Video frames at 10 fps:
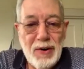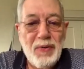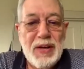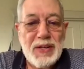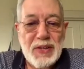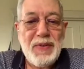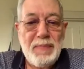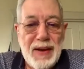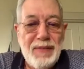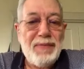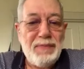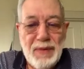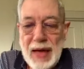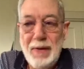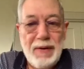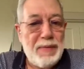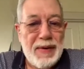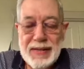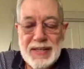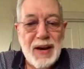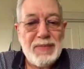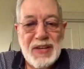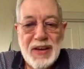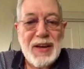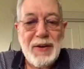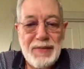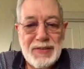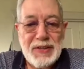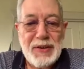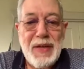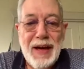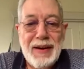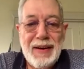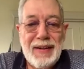rinse and repeat however many times a year you have to do that,